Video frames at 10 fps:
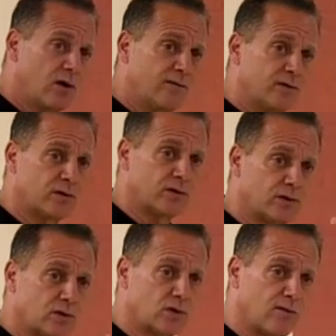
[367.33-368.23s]

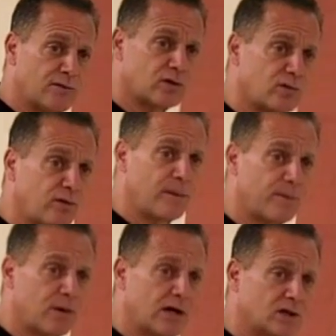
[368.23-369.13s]
officers, there's officers from
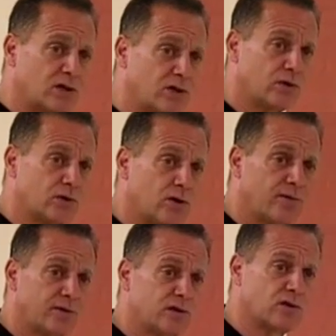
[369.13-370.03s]
the prosecutor's
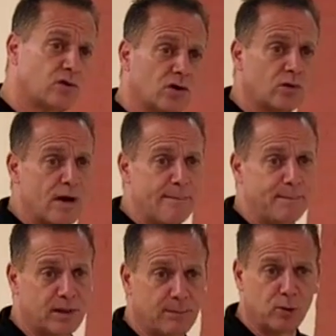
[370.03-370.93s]
office. It's called a
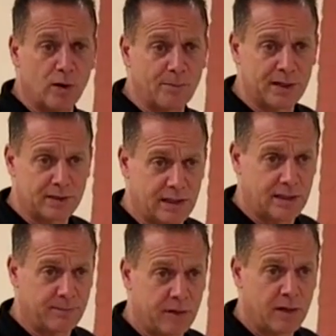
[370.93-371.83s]
Rapid Deployment Team.